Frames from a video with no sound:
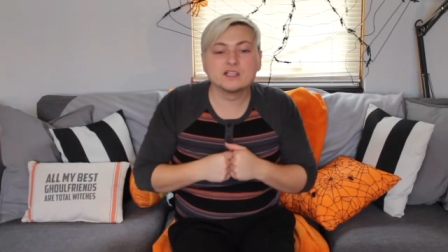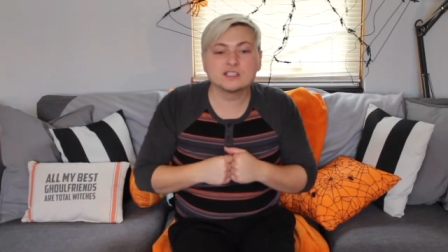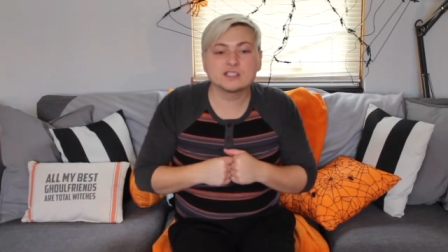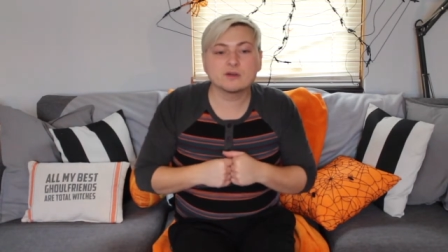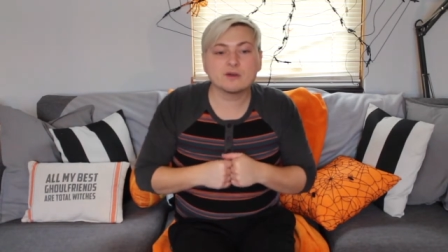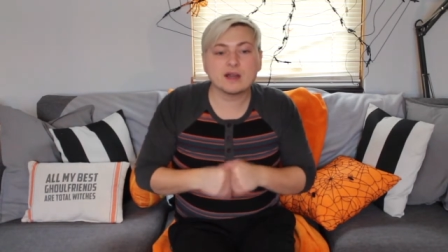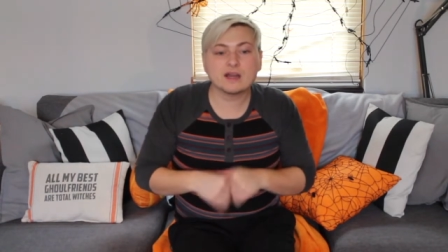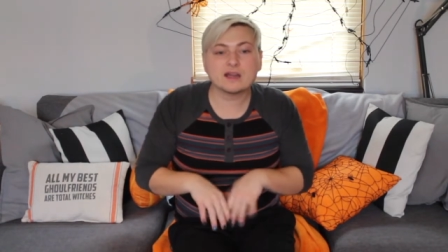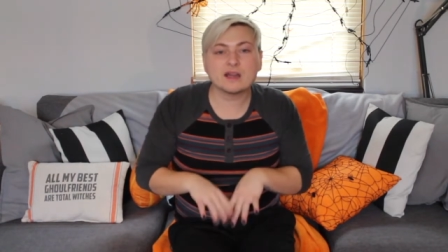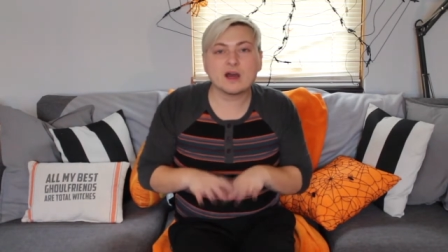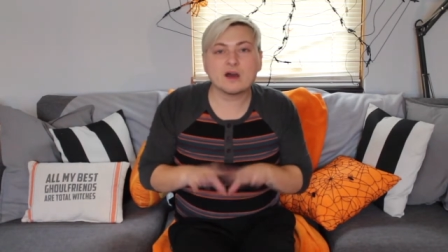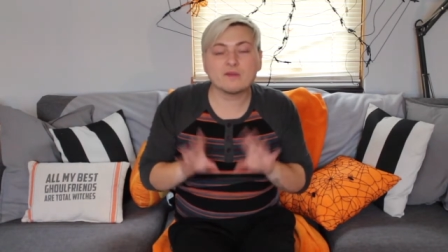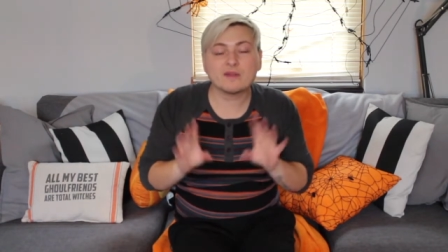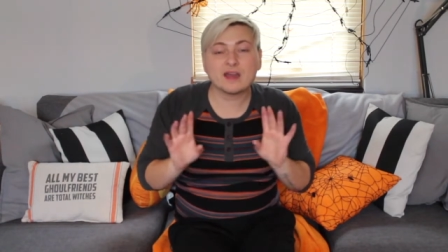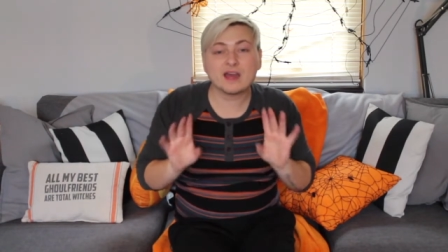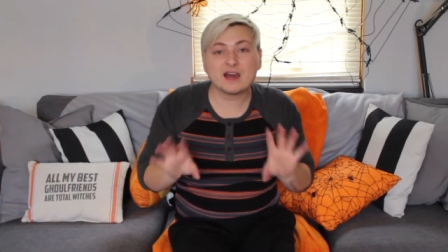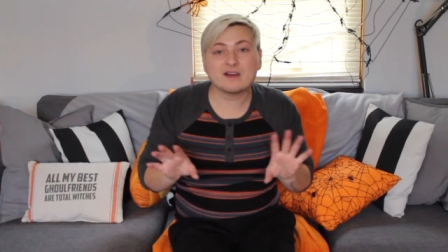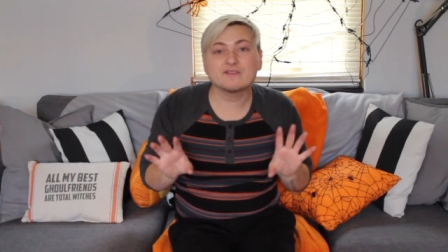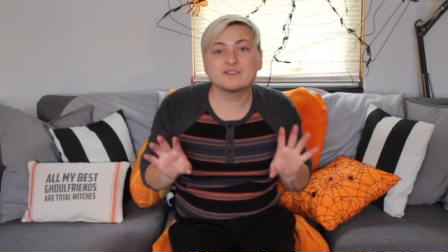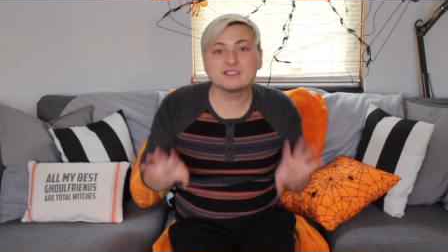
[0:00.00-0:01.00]
So right now
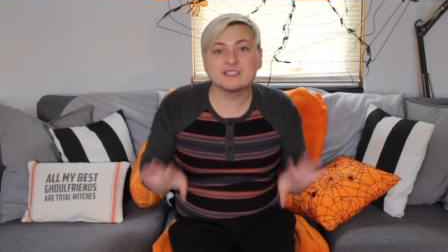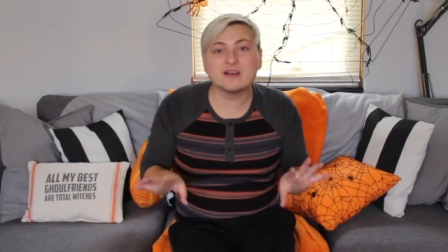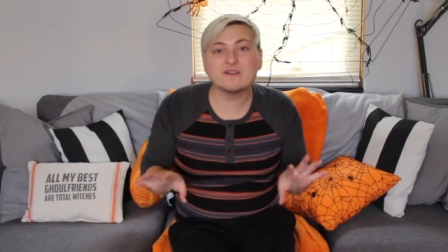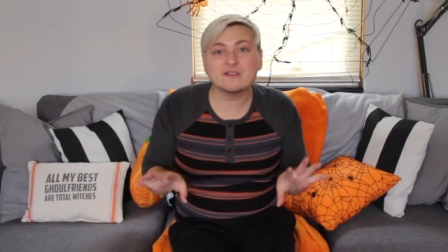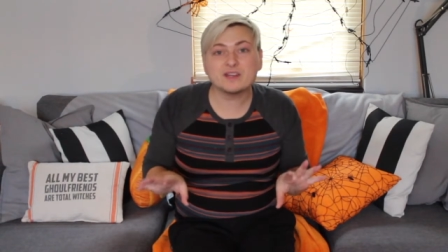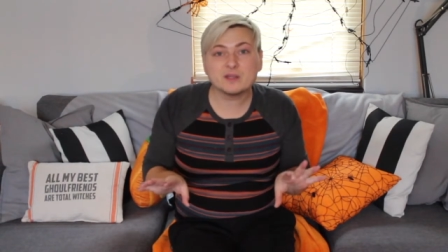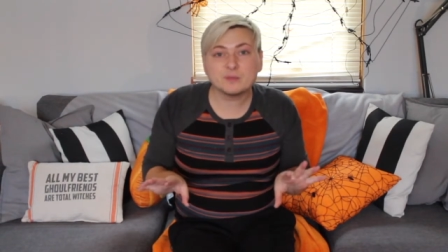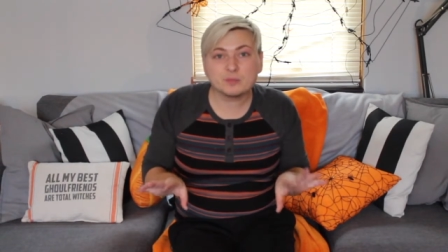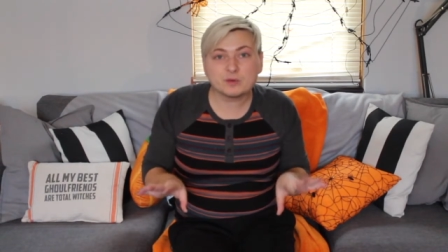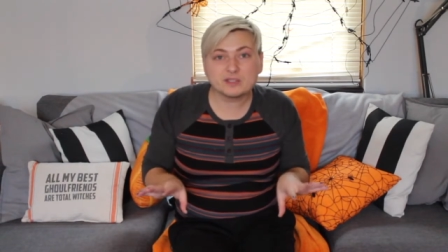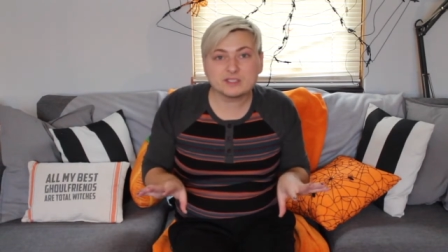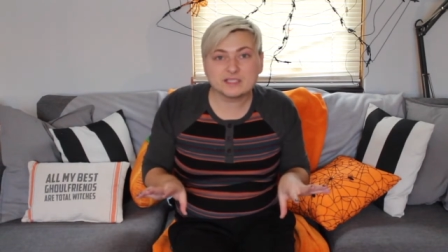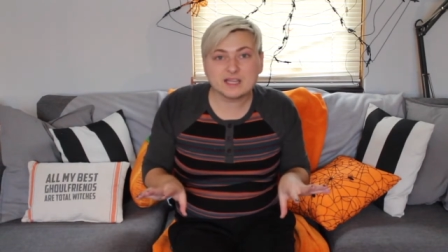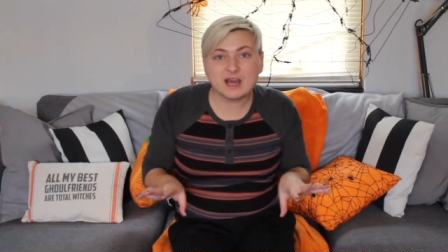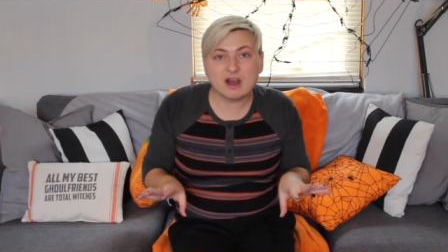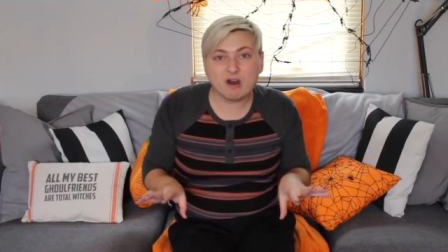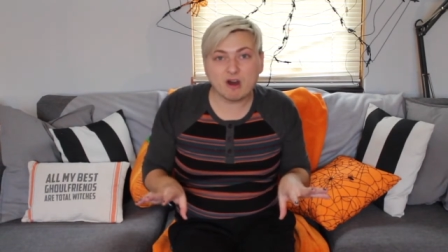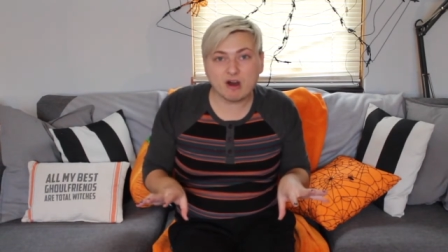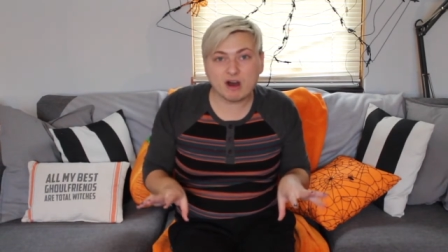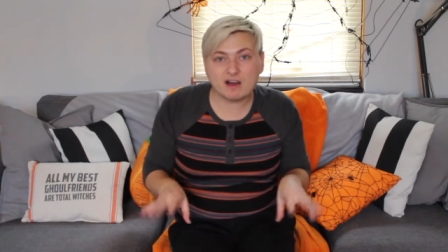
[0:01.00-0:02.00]
they have
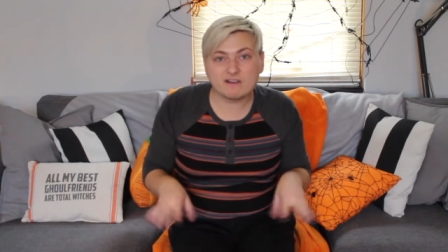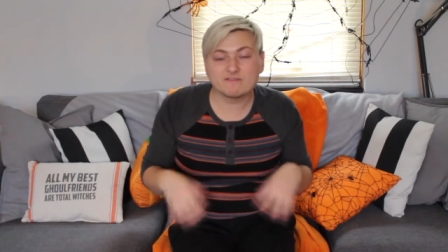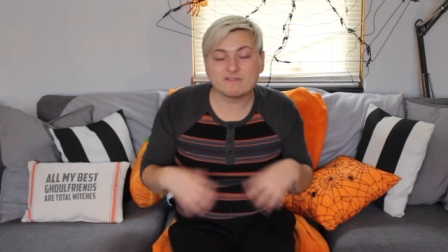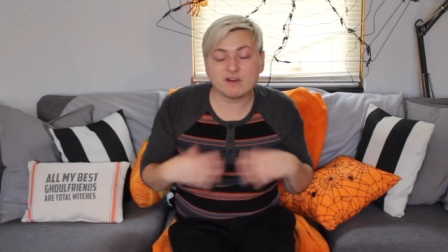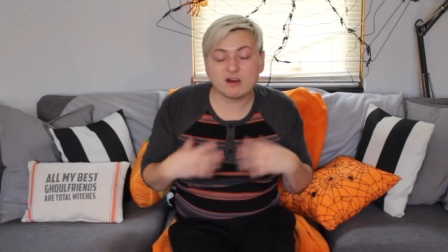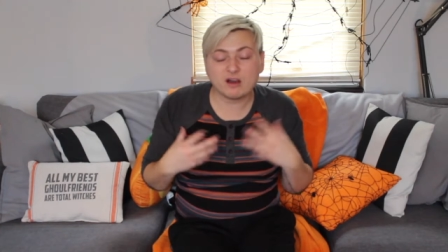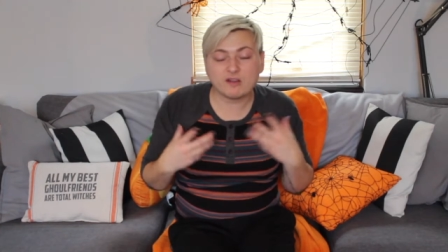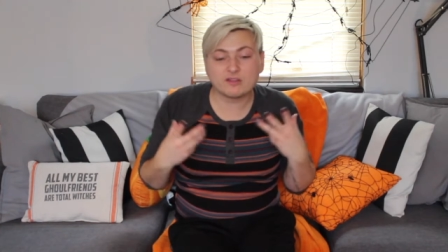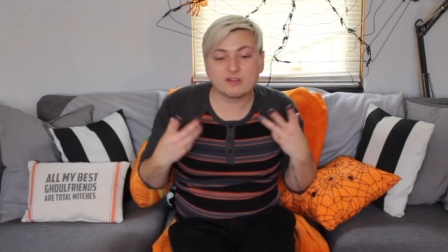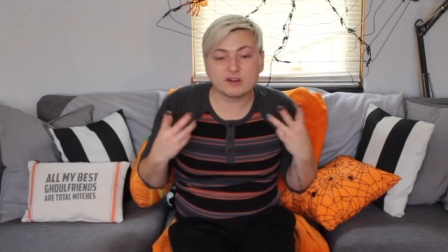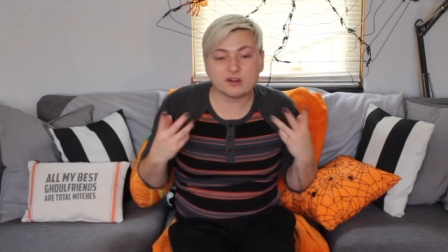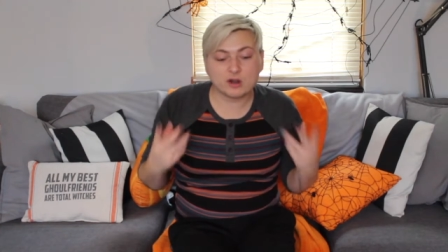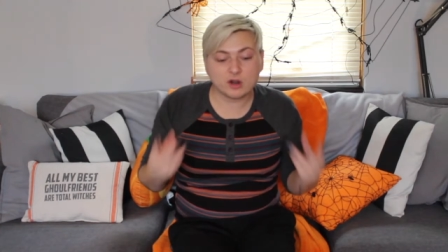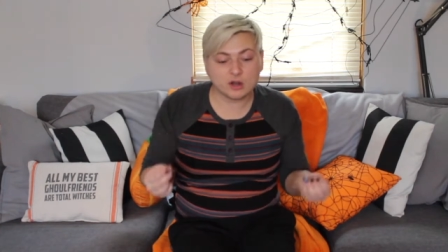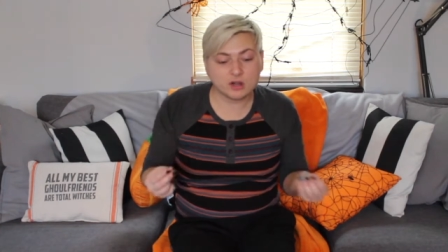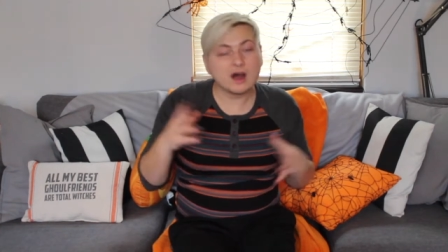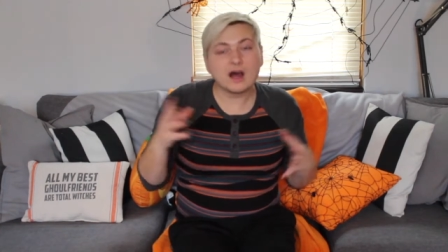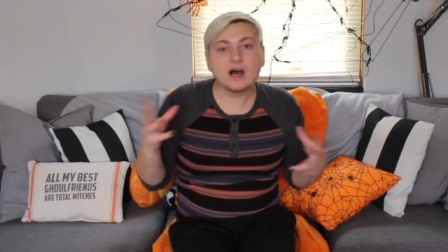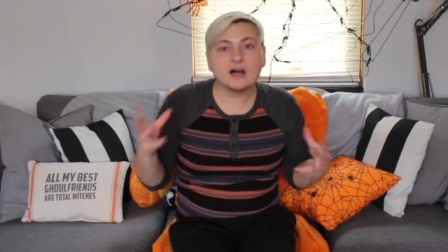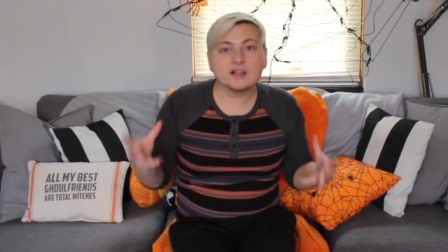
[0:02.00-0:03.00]
70% off on their
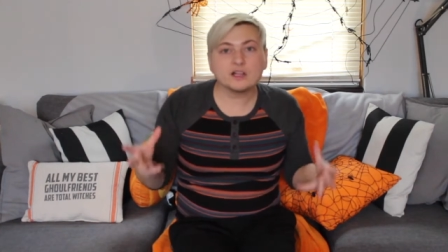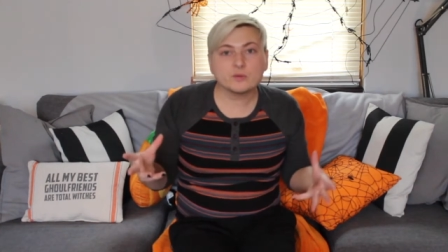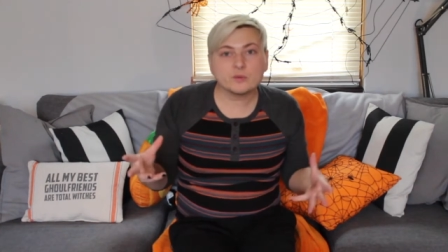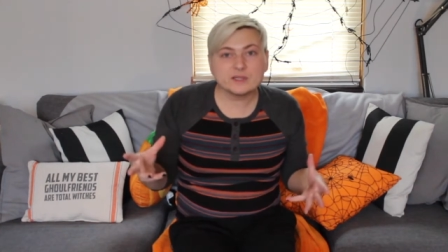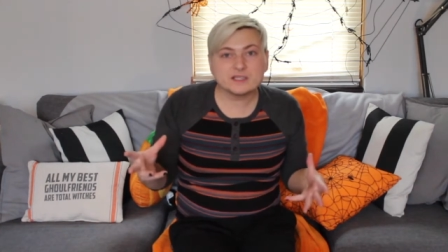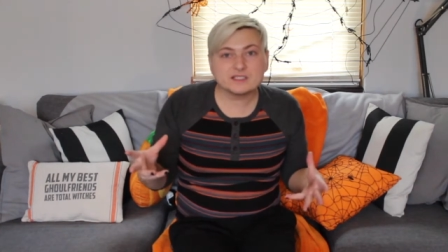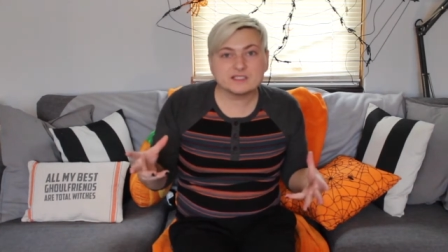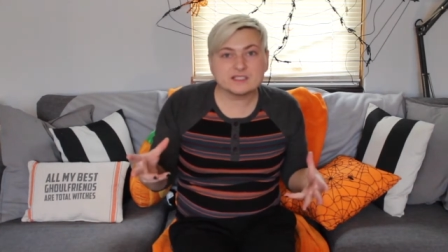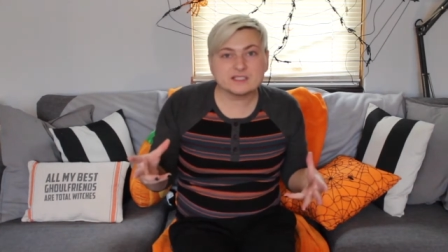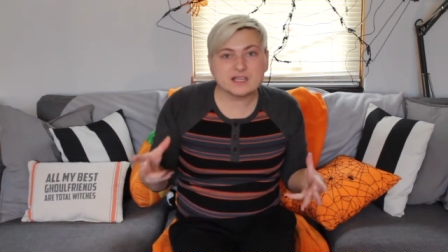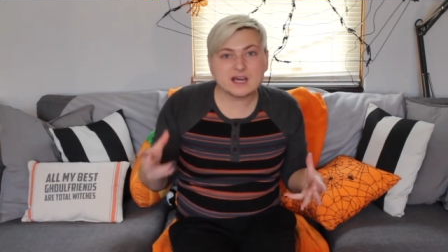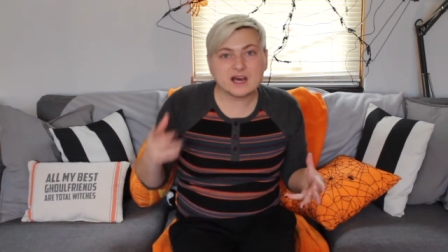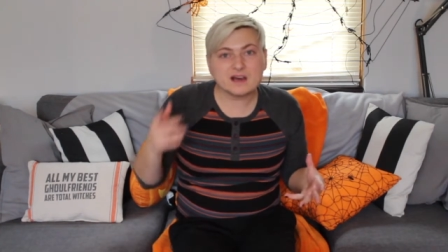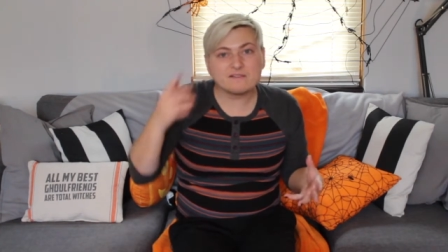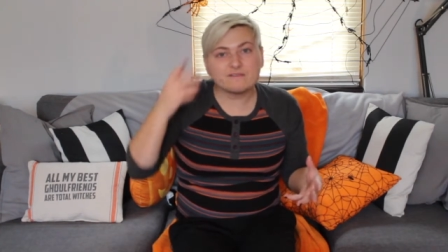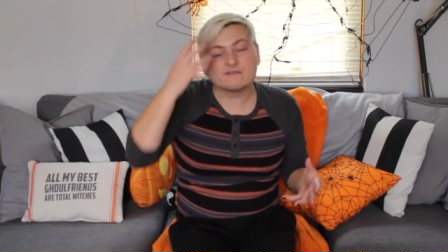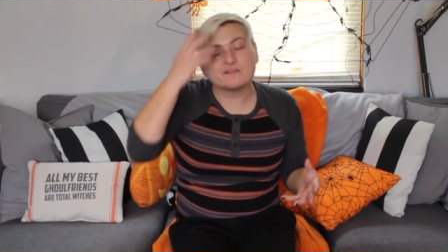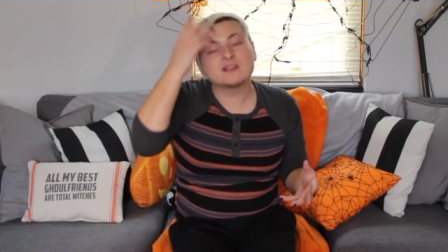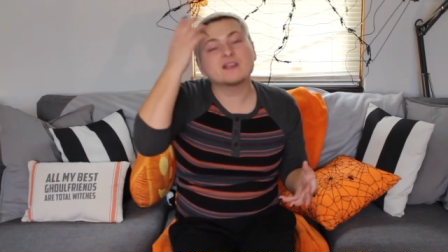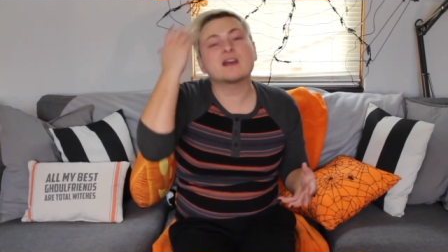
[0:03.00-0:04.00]
Halloween
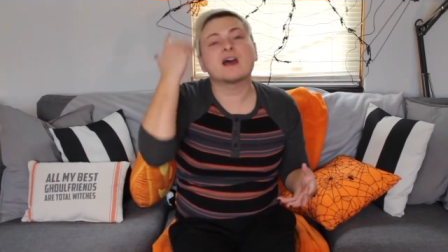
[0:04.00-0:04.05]
stuff.